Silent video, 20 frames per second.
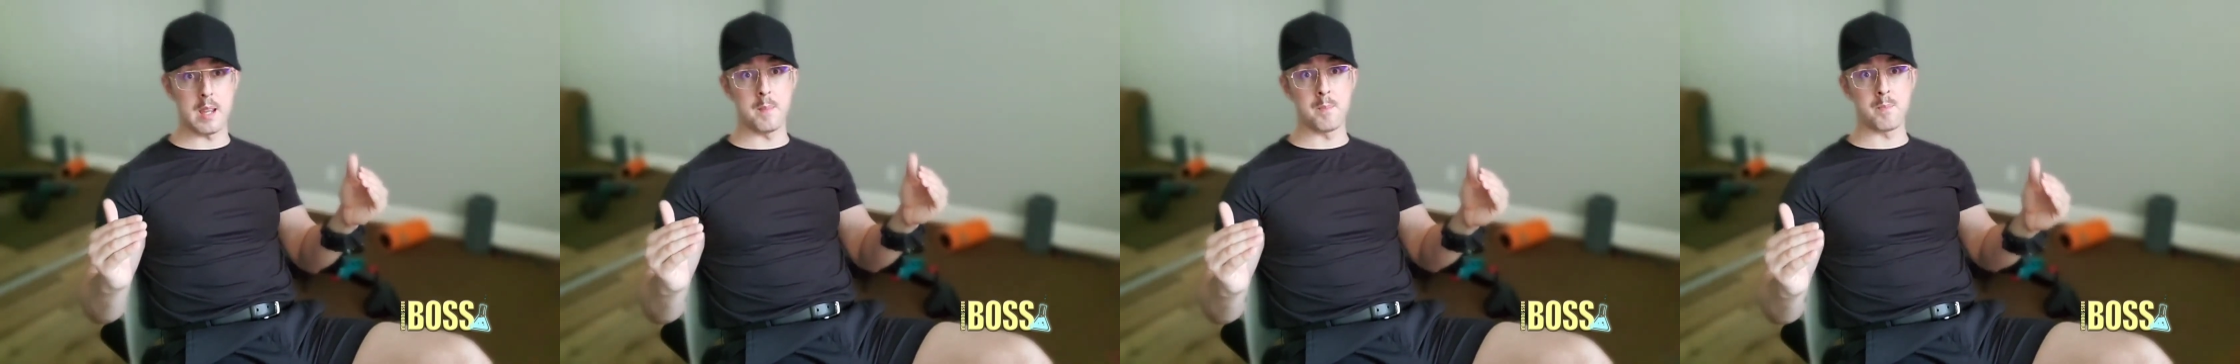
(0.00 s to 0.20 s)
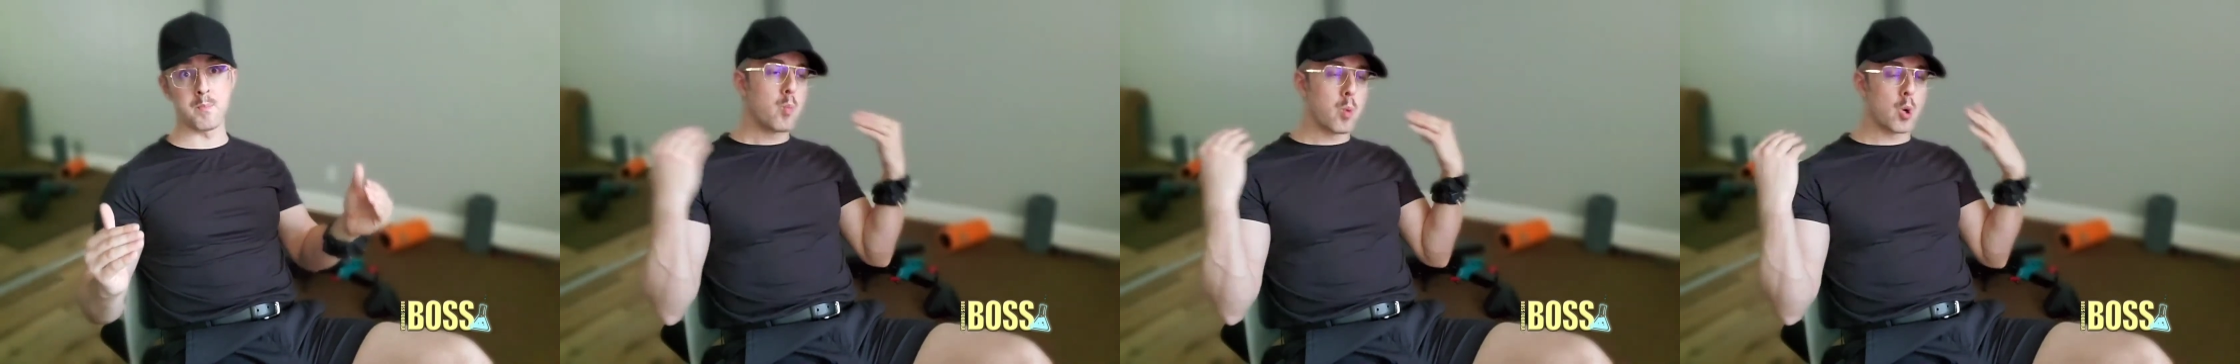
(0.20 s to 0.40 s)

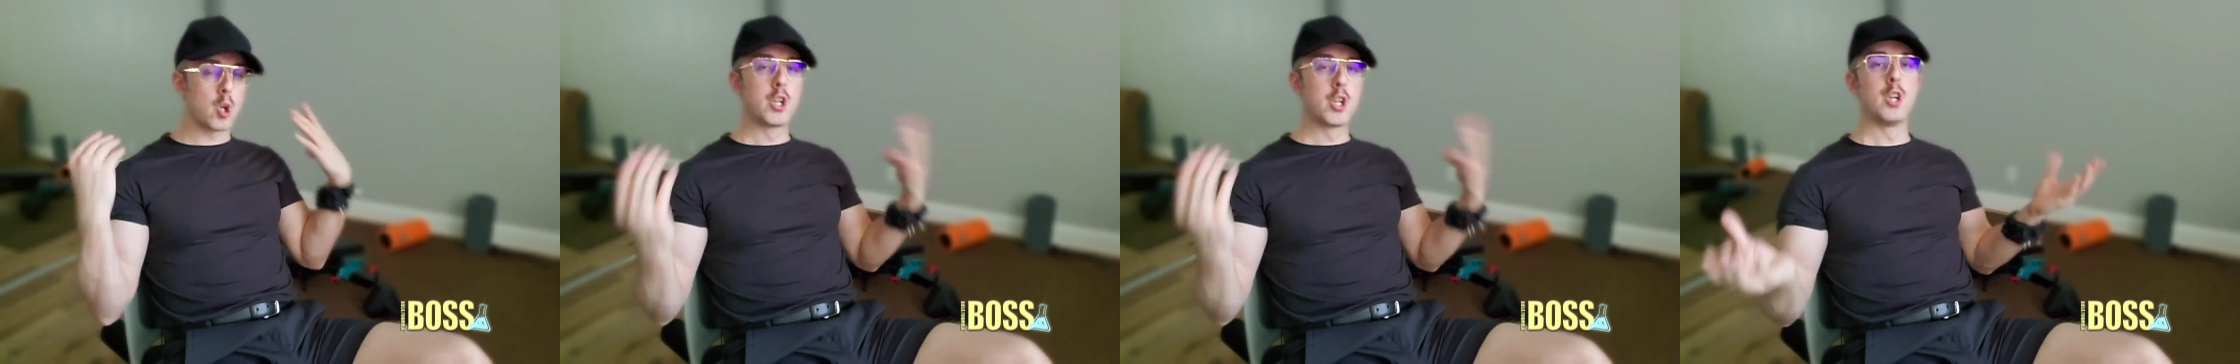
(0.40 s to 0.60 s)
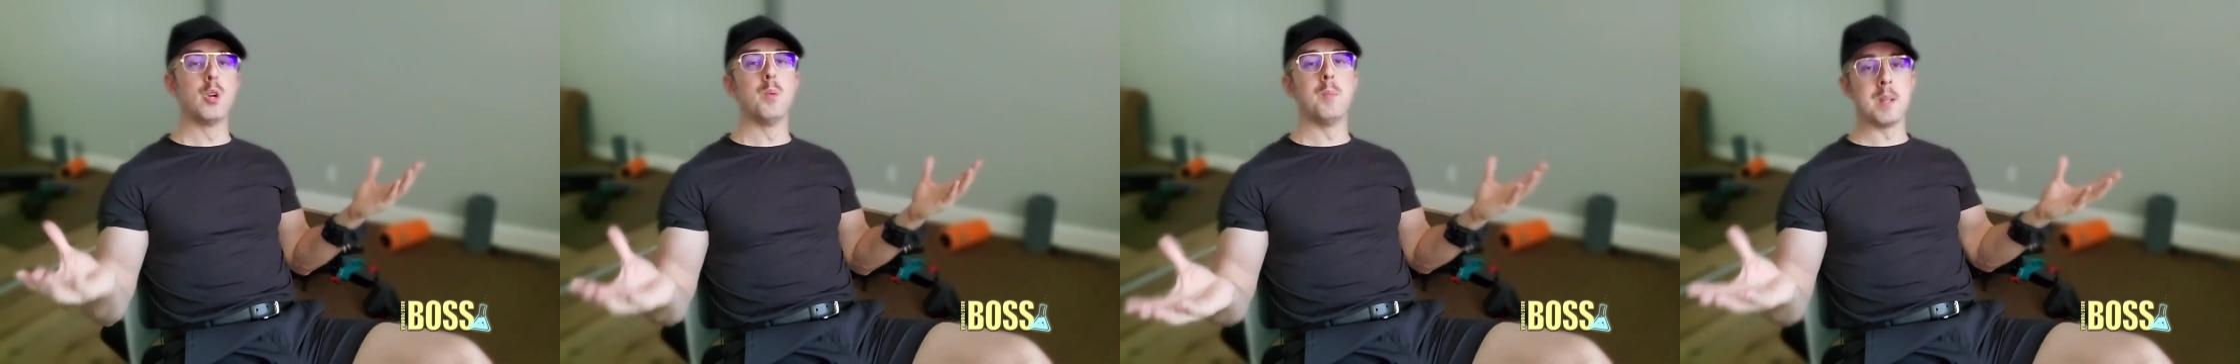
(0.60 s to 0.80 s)
We're
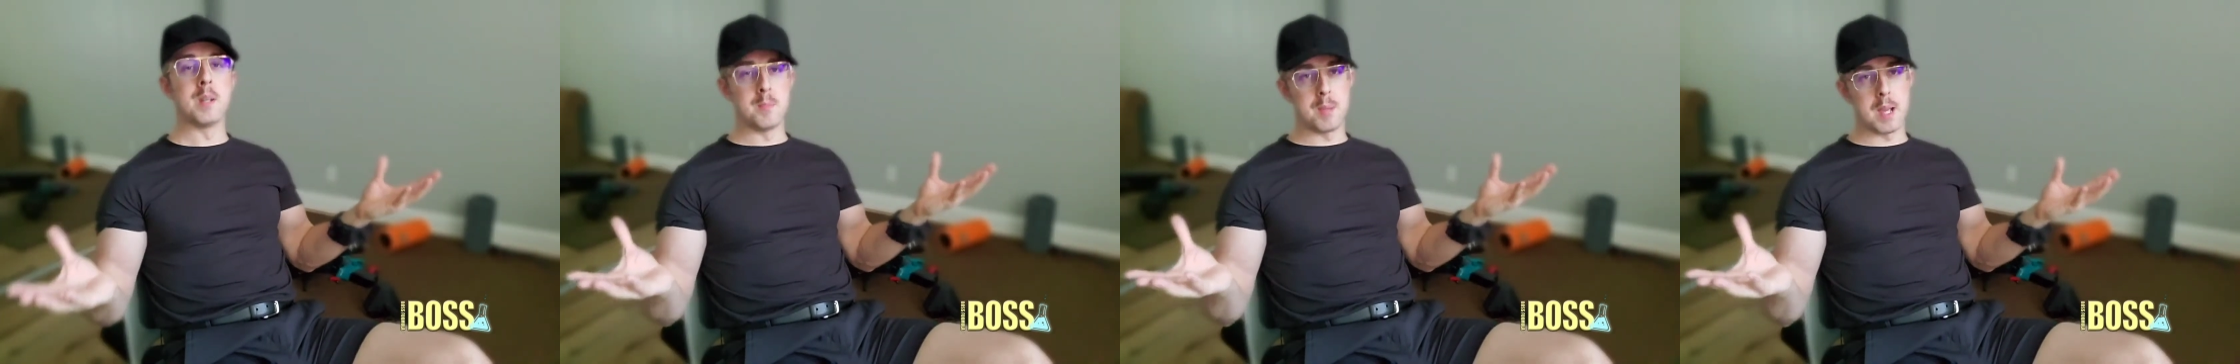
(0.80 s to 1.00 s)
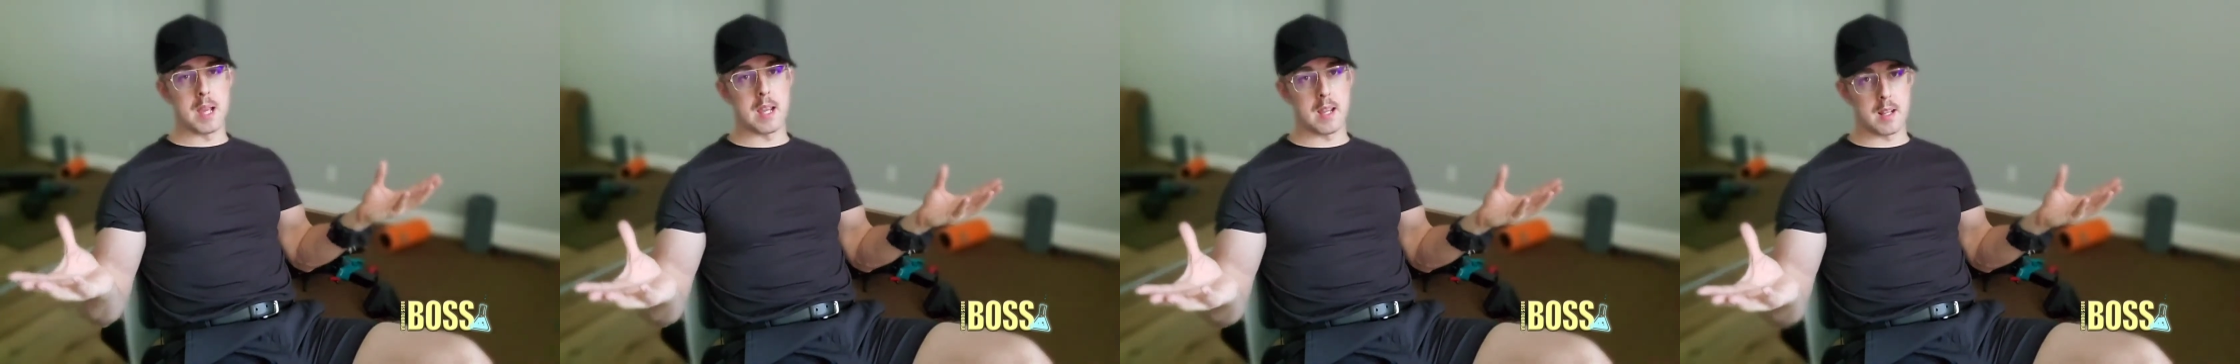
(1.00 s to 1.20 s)
human
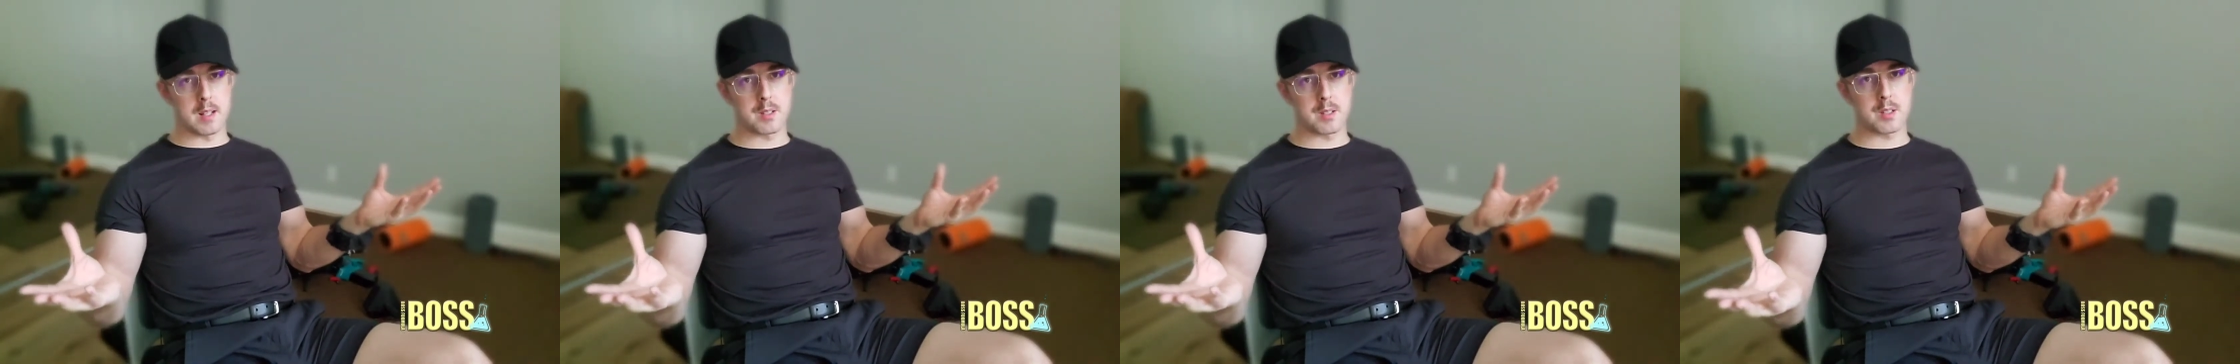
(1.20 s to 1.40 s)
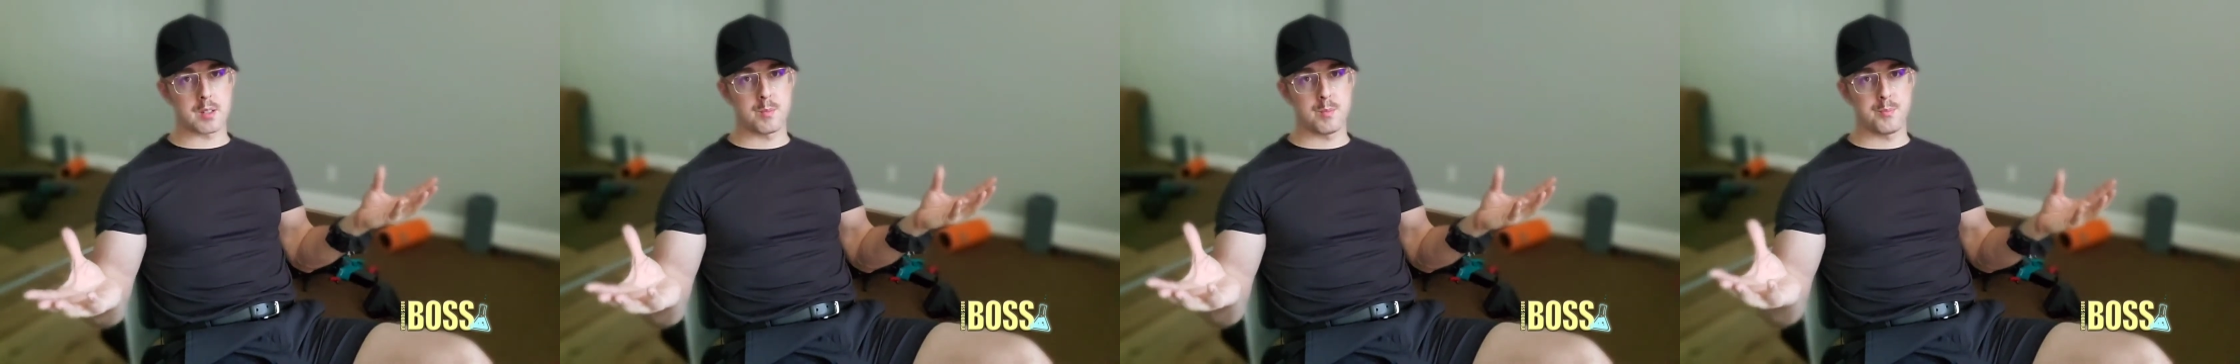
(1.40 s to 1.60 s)
beings.